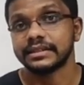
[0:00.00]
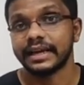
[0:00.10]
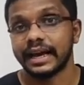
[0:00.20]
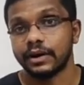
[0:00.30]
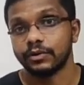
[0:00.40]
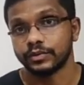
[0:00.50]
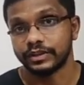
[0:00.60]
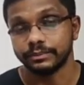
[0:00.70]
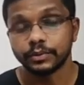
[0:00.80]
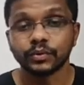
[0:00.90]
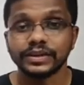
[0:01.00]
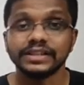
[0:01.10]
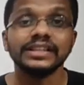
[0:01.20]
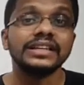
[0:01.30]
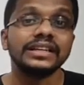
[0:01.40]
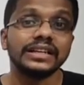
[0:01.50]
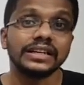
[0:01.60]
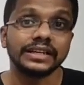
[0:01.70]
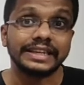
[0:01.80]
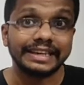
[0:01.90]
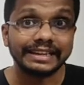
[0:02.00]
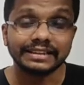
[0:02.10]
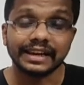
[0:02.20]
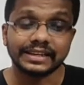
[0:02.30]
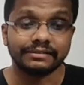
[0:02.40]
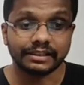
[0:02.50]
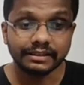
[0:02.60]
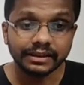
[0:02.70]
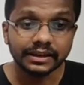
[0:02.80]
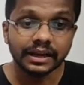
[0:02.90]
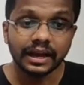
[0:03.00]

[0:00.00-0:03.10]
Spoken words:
They have improved yield and everything,